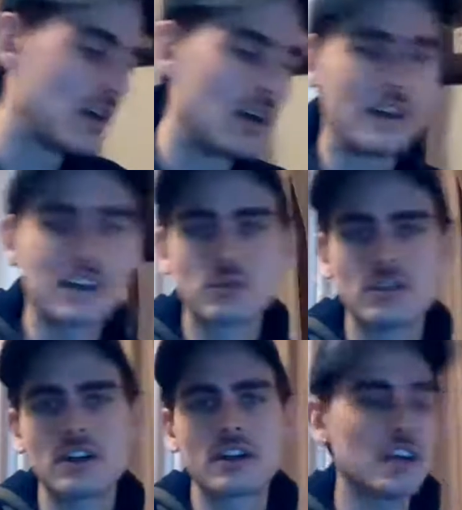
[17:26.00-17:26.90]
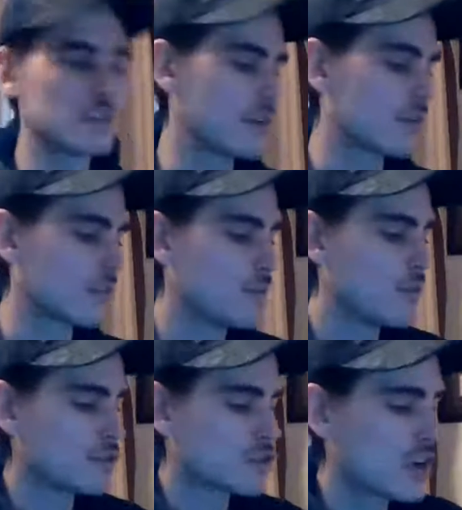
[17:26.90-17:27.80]
Next one here, guys. We got 3
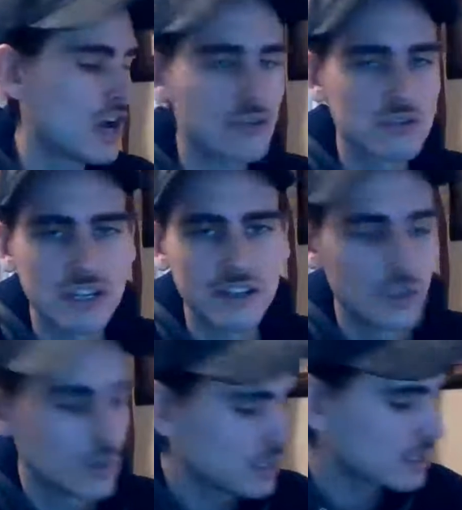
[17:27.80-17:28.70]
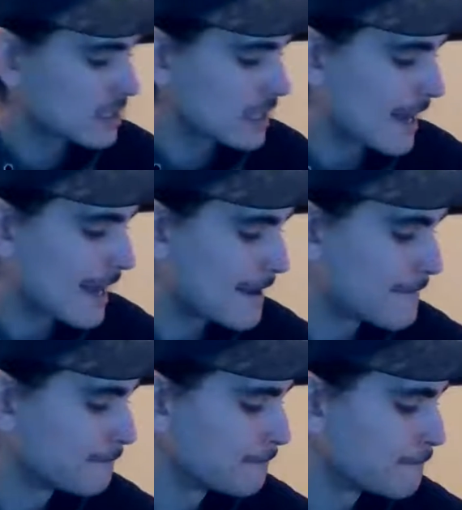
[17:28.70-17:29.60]
more. Chicago, St. Louis.
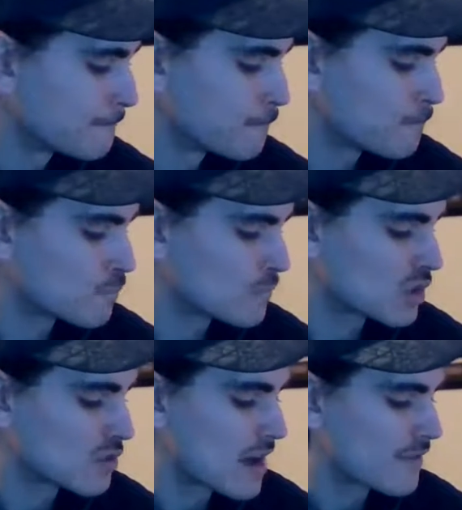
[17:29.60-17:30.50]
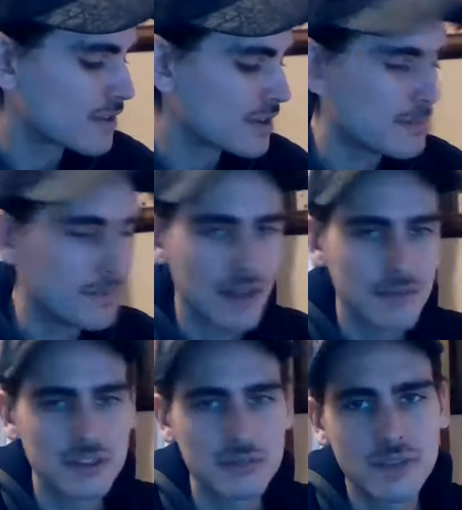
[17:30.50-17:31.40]
Crawford and
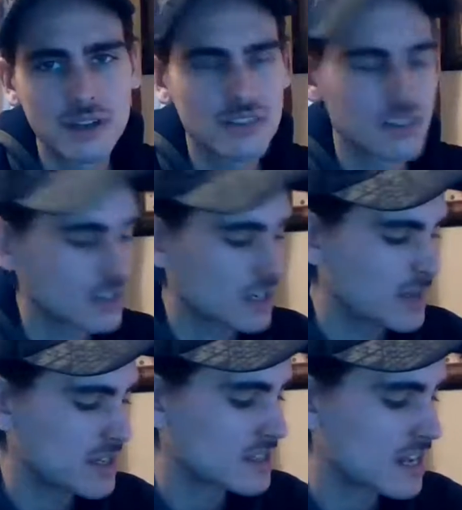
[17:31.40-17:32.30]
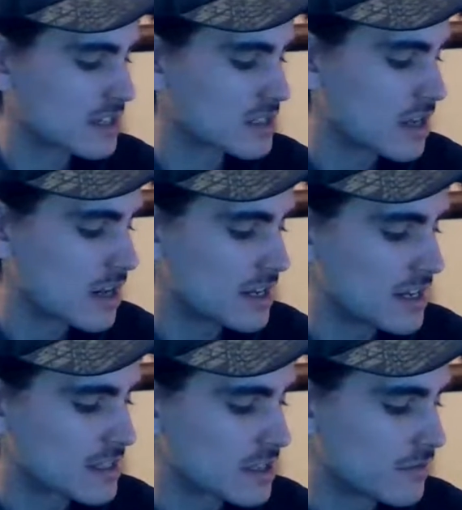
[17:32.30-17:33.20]
Binghamton. Binghamton's going to be a second start. He
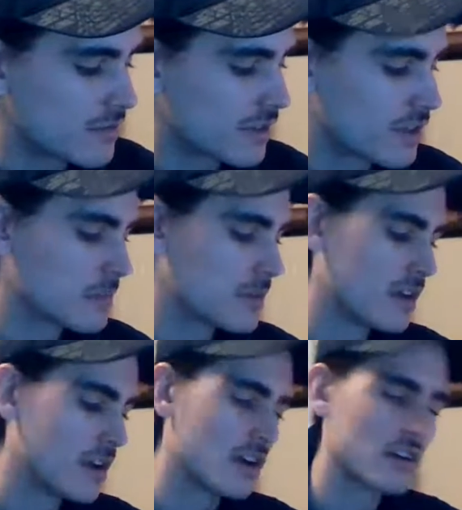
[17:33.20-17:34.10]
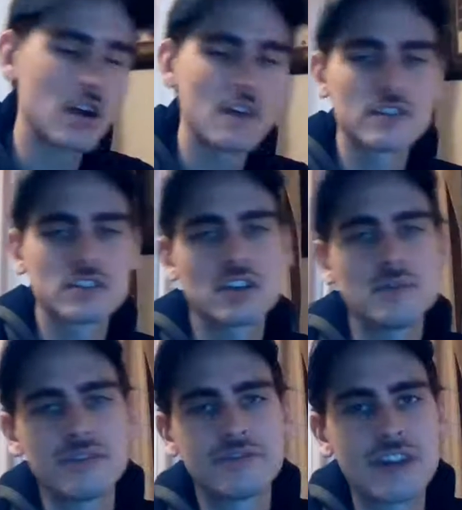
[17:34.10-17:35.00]
is confirmed. Crawford's going to
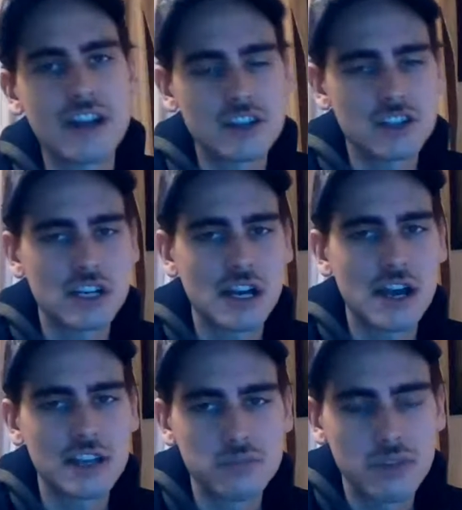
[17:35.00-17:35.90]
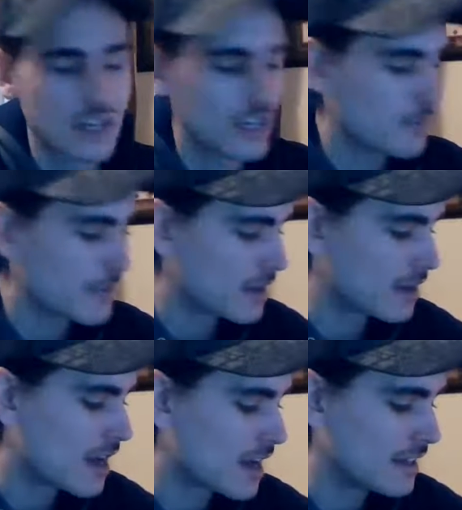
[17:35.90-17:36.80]
be fresh. He's playing a lot better
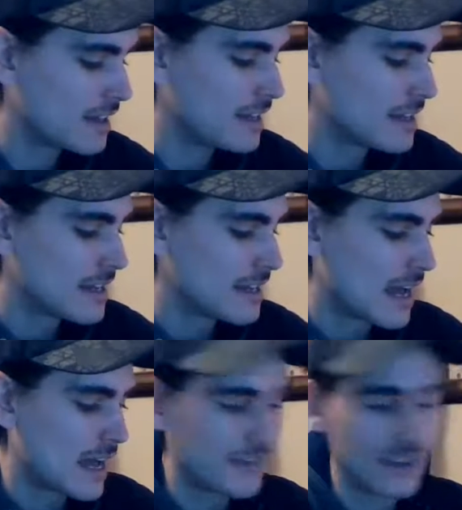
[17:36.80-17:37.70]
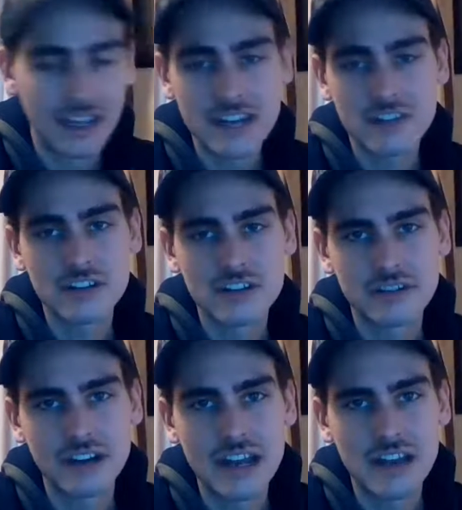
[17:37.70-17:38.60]
hockey than Lehner is
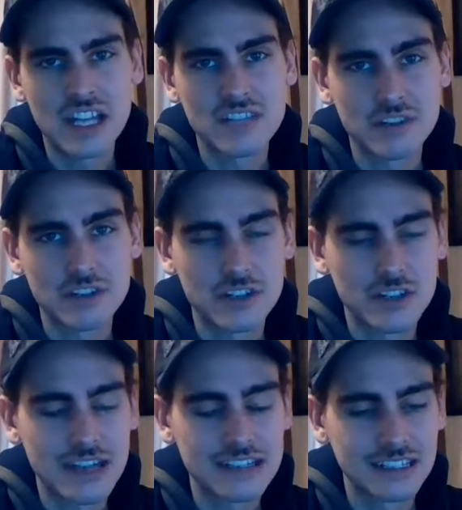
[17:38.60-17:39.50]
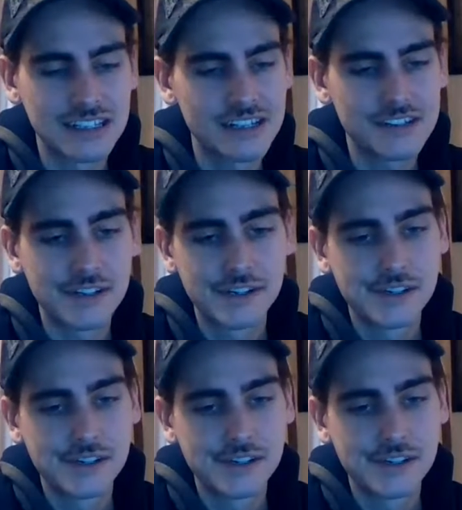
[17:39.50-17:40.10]
right now. That's for sure, guys. Lehner,